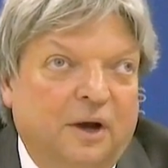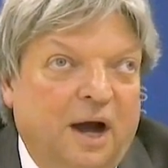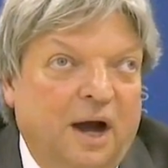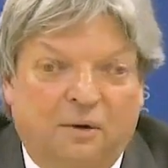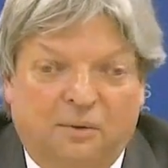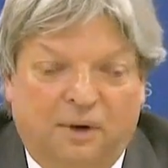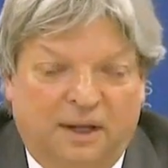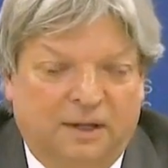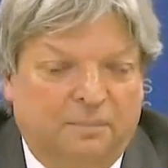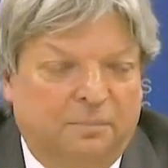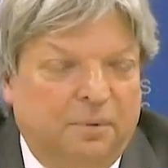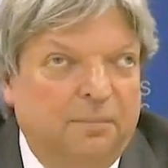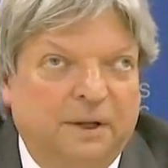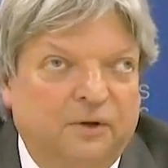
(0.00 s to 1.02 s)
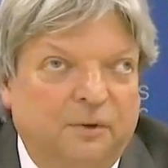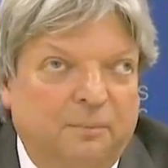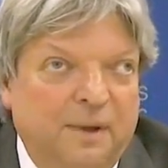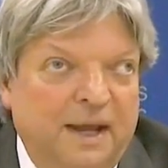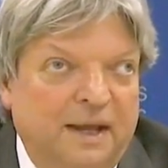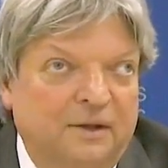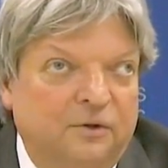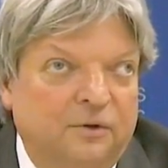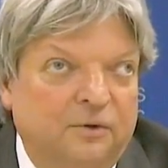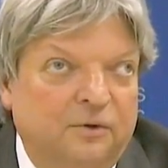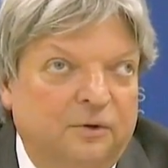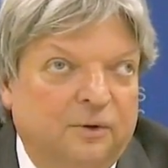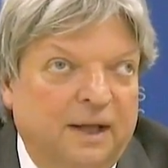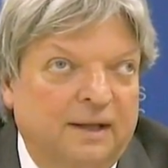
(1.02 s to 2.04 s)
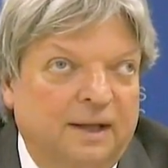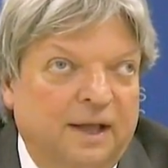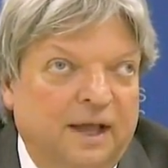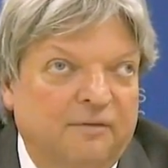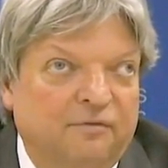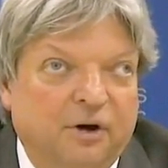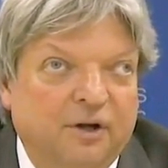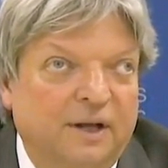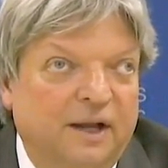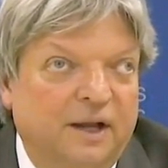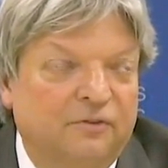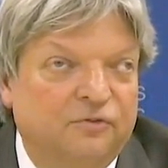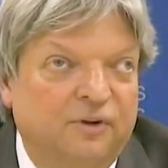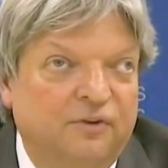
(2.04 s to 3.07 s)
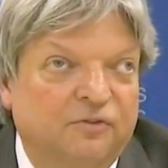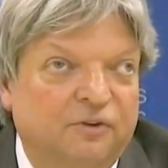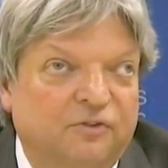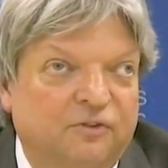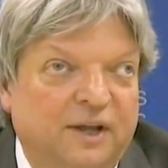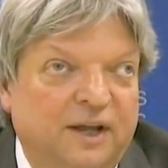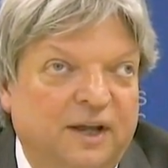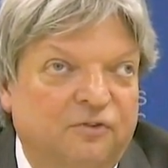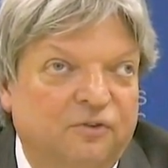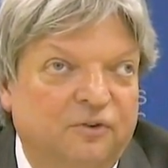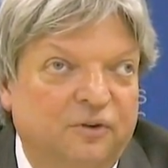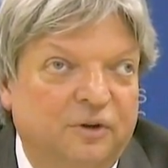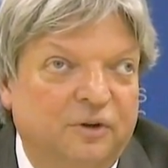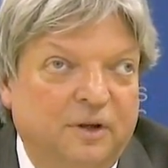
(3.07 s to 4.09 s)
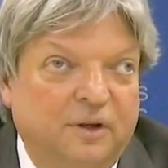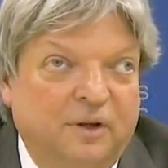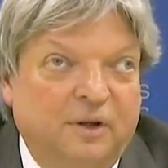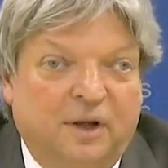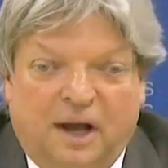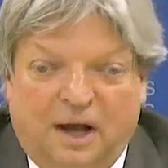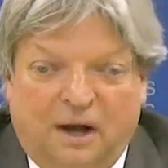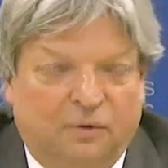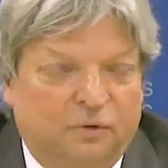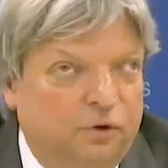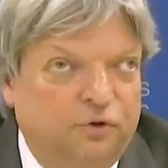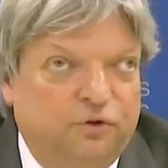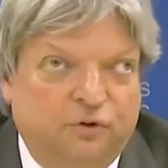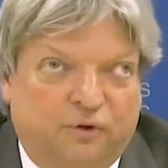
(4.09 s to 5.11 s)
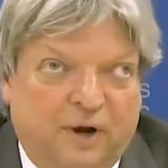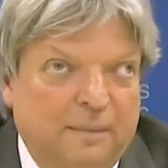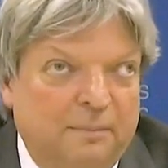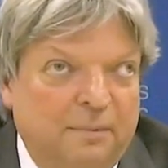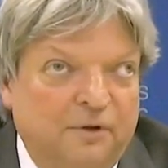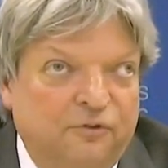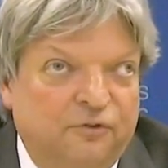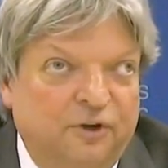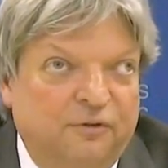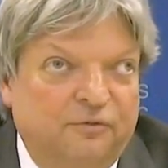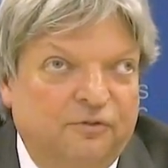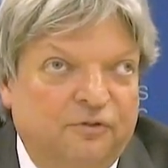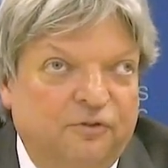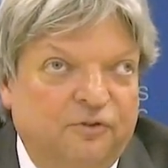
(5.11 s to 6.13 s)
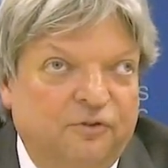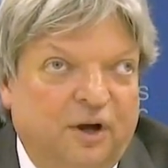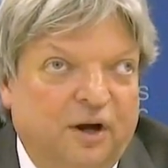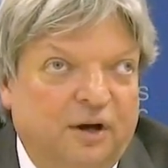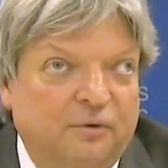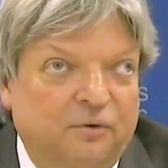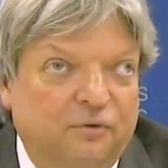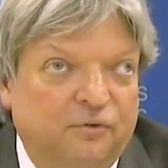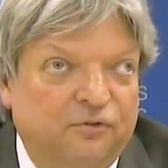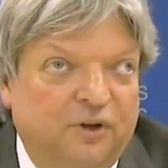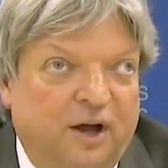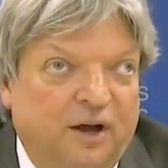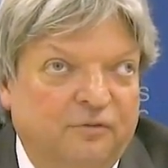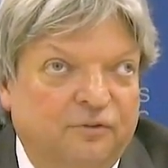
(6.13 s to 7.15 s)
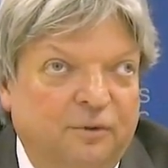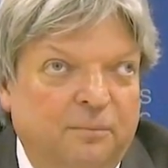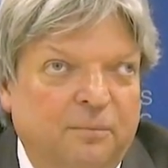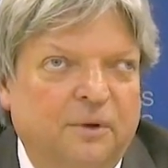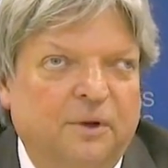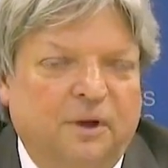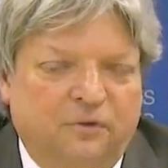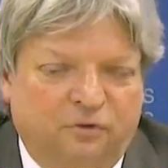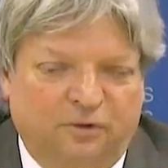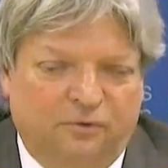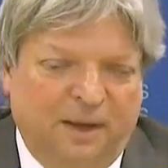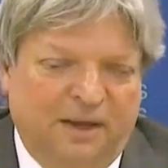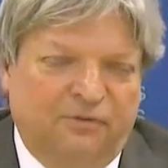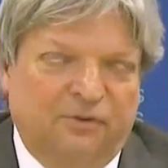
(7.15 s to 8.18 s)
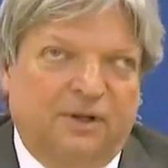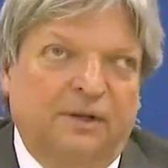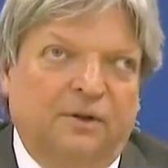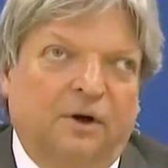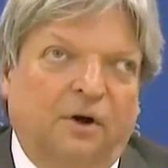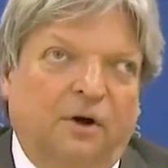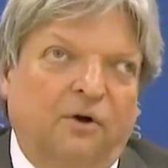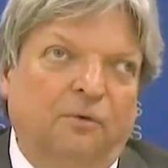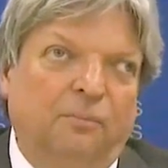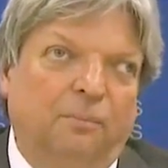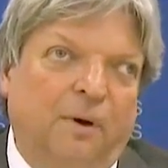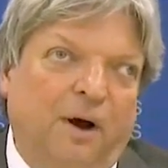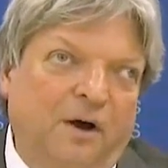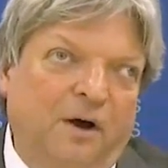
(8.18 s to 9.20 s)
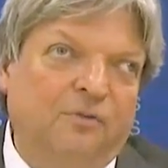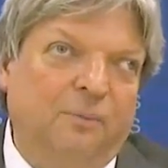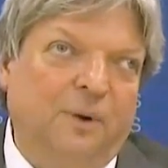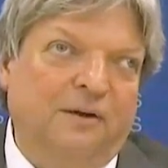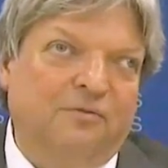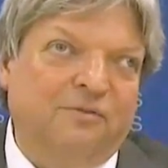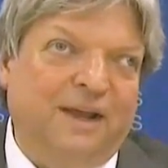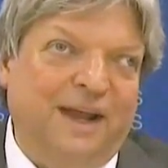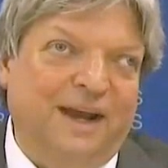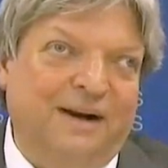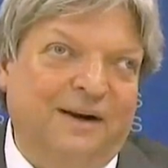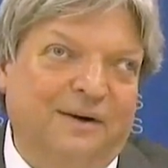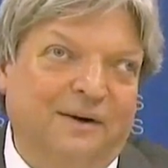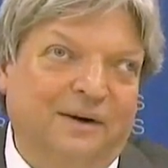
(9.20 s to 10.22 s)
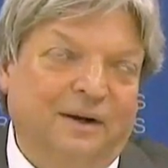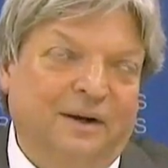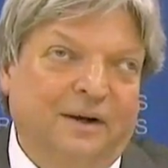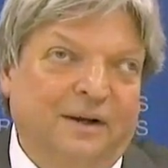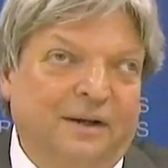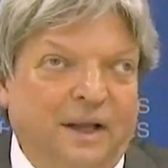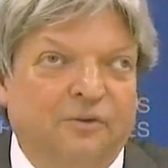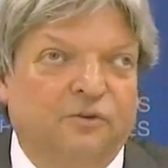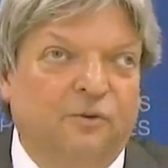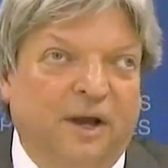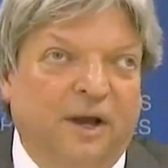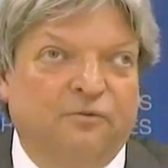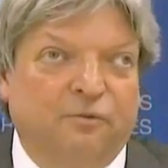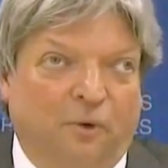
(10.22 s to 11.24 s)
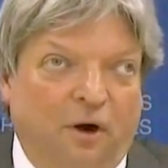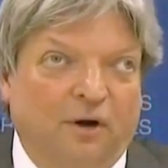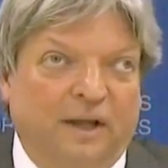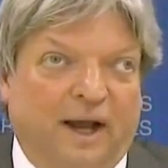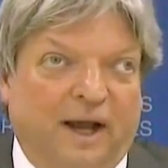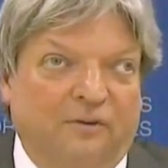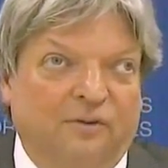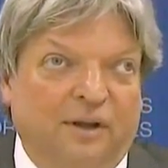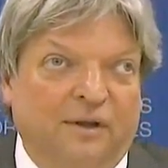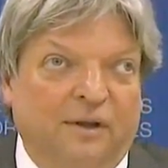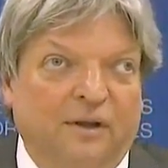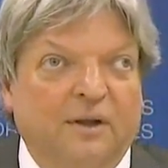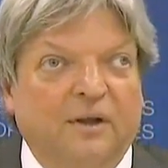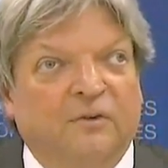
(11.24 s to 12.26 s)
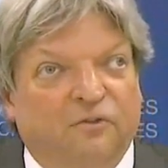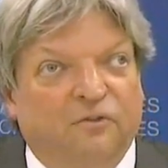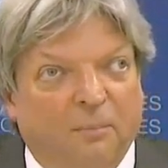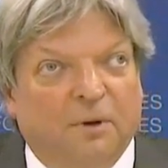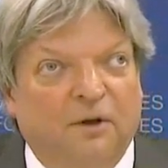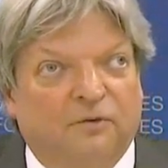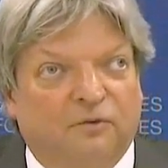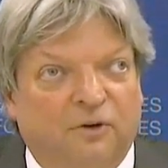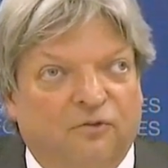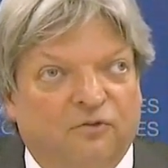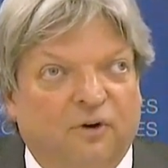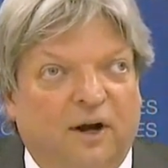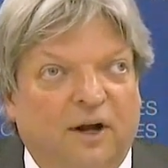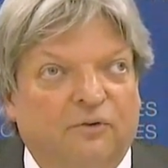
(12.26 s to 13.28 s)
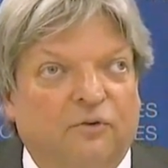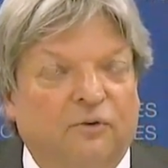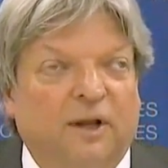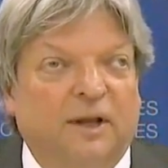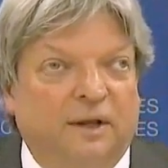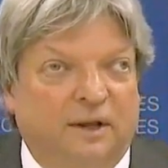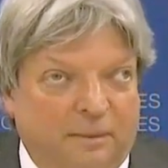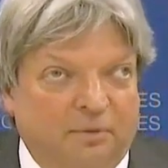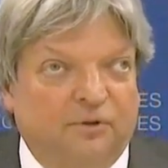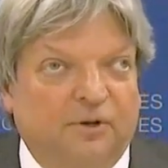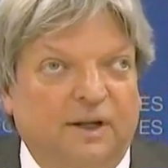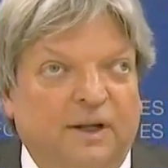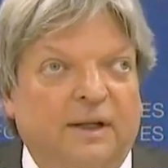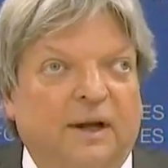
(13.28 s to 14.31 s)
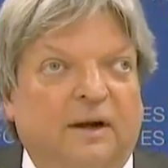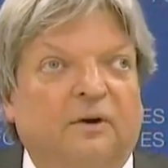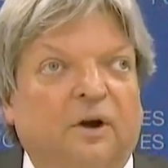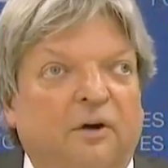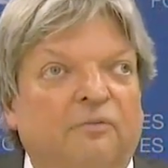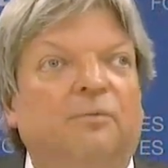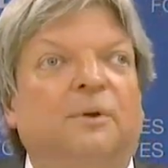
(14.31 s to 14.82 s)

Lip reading: how in the public domain you can have organized resuscitation, how good your ambulance services are, how you staff them. So it's basically the whole pathway of care that you have to organize. And some countries try to do that deliberately. There are